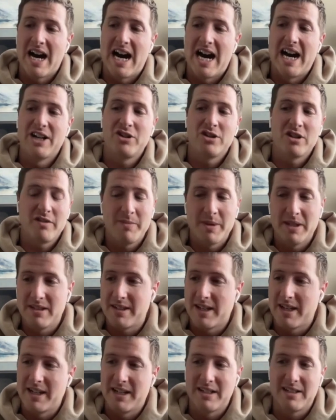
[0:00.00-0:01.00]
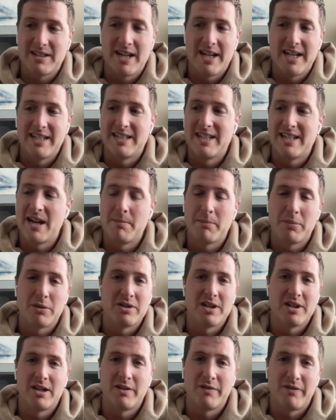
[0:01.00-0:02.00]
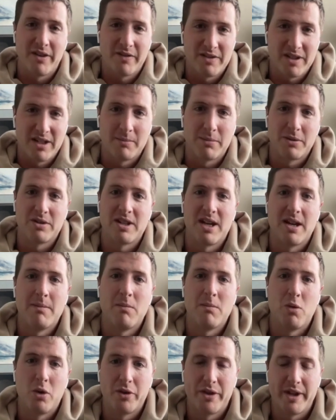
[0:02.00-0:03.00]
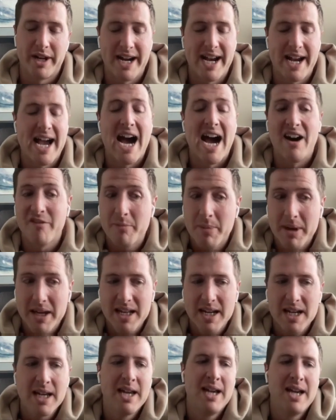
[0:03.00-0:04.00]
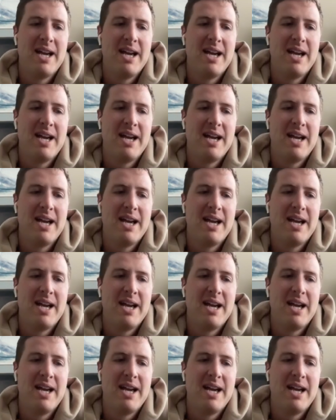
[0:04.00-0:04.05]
I should have been setting aside 10% or 15% more than I have been.